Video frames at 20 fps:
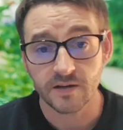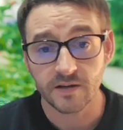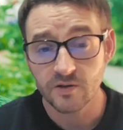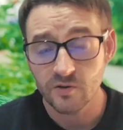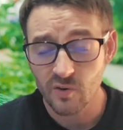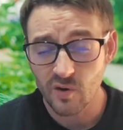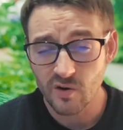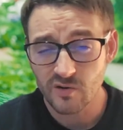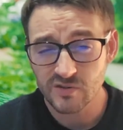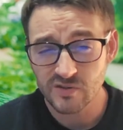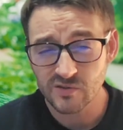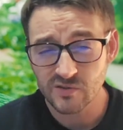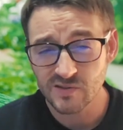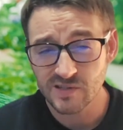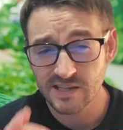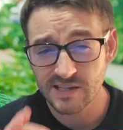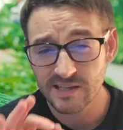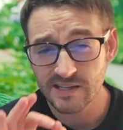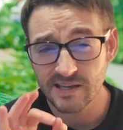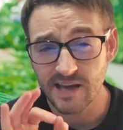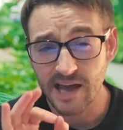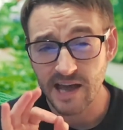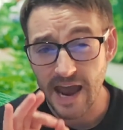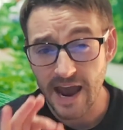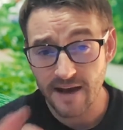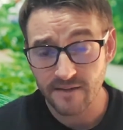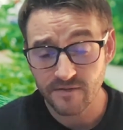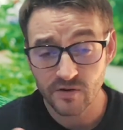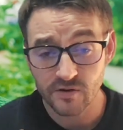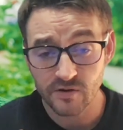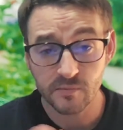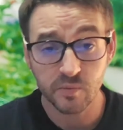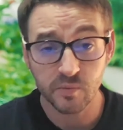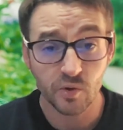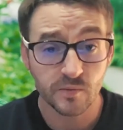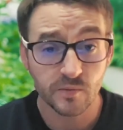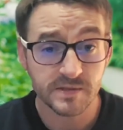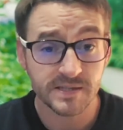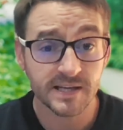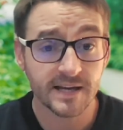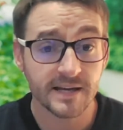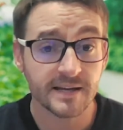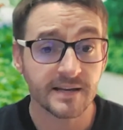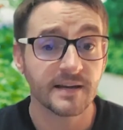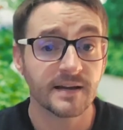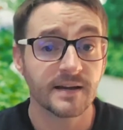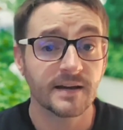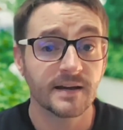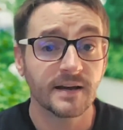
And you'll also see after the bloom set